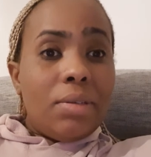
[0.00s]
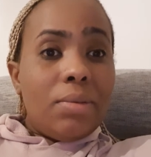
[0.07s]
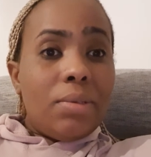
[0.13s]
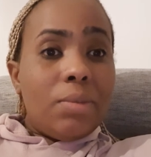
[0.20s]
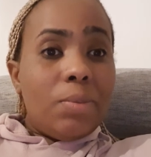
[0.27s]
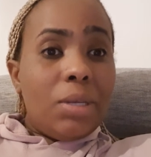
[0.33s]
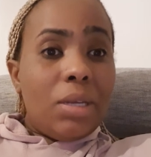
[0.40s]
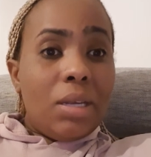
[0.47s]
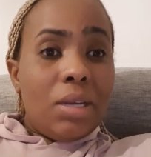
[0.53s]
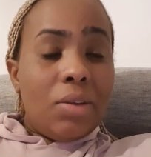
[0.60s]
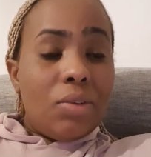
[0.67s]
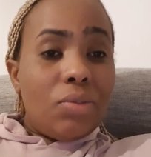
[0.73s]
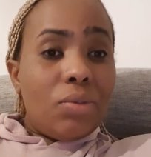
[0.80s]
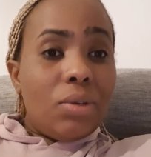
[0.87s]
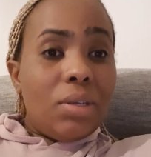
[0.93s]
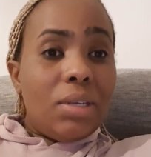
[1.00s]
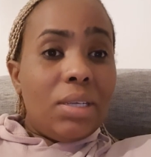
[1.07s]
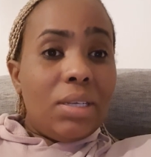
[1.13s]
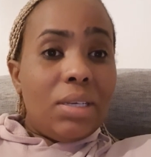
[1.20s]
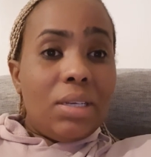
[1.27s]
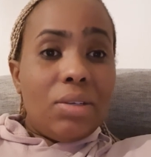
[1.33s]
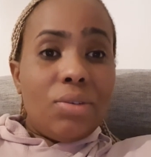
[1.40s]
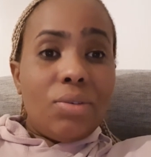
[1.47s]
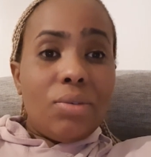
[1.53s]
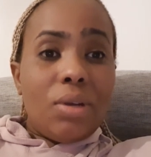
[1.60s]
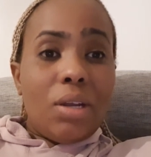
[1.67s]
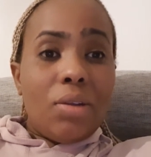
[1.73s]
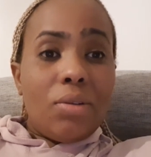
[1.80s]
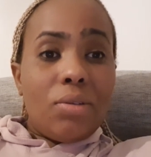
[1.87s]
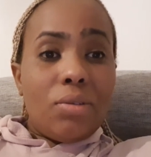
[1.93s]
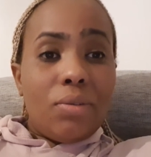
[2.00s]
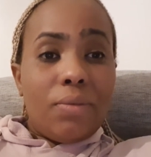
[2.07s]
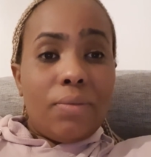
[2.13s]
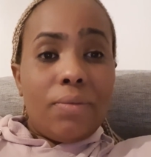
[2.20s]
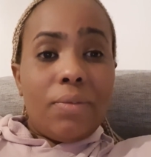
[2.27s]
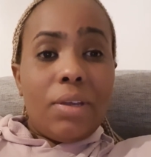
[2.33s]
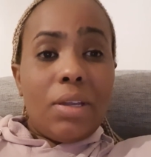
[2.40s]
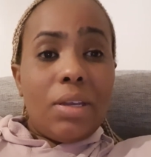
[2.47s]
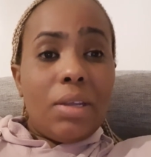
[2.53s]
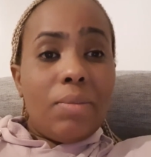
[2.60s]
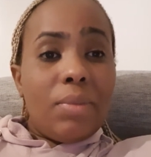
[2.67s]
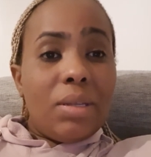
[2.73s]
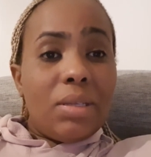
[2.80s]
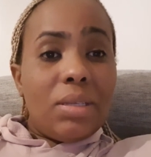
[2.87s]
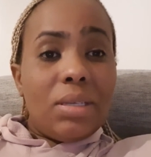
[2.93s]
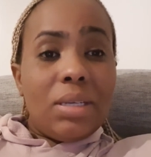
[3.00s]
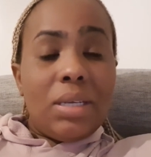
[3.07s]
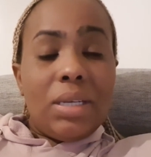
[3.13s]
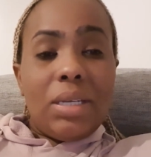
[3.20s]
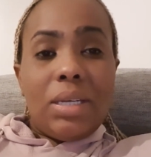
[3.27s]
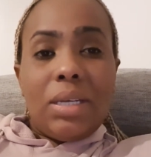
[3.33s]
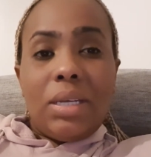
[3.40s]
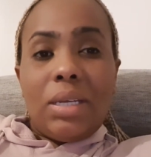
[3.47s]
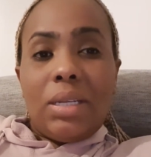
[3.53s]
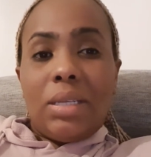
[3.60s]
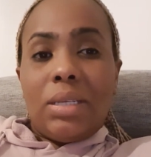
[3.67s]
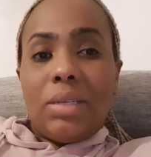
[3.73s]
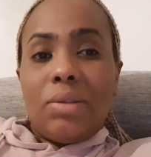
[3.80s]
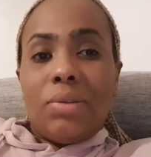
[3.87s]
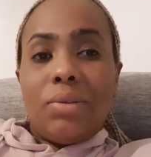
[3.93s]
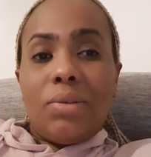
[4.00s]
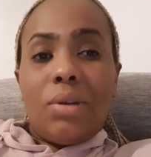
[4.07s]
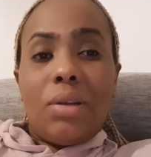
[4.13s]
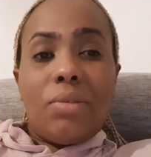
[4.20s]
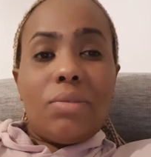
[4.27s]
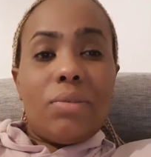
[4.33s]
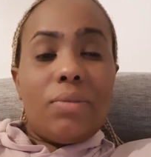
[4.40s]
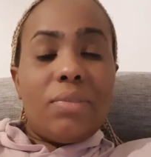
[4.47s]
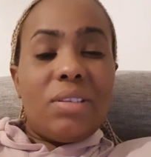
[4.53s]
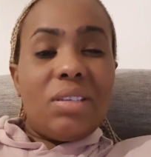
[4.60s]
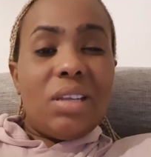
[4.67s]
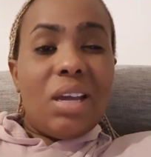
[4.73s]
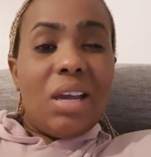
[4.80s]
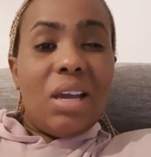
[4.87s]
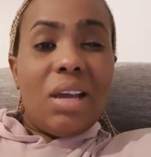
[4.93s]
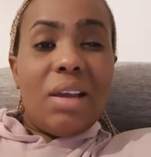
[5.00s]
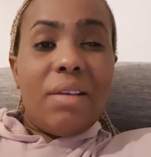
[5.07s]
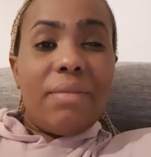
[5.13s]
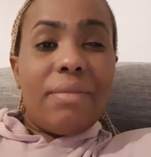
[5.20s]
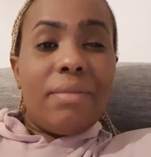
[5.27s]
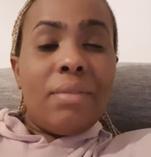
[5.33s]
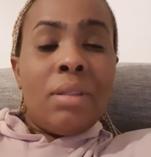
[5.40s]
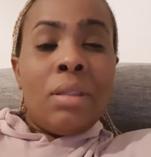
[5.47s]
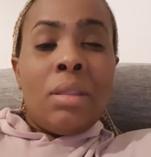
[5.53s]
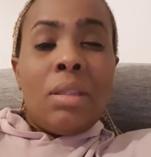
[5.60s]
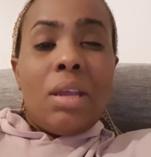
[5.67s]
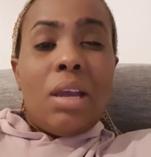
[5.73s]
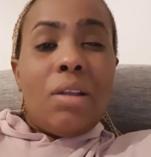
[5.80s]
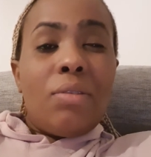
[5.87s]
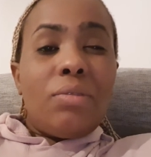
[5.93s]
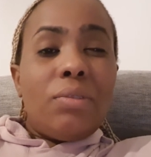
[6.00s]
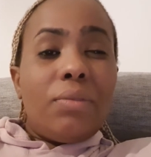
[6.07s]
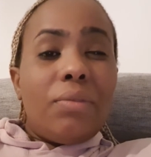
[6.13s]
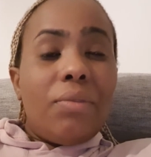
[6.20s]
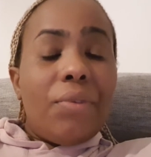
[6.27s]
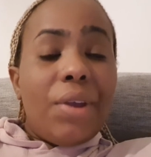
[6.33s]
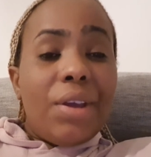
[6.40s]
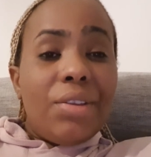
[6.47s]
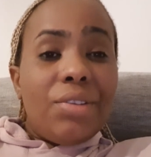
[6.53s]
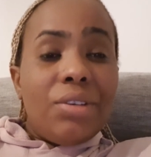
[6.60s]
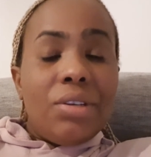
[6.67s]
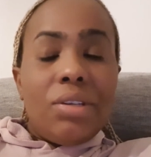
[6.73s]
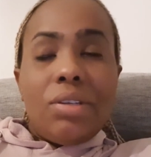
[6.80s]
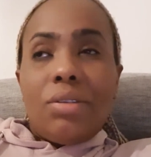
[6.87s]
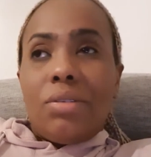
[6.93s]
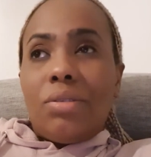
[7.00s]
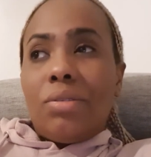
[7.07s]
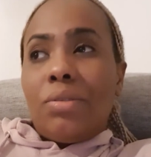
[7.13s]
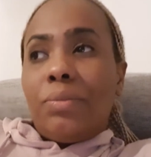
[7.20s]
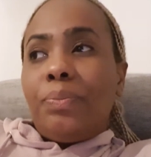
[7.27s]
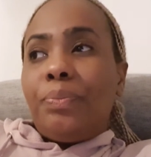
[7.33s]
speaking out will lead to a lot of enmity and a lot of stuff, a lot of grudges. So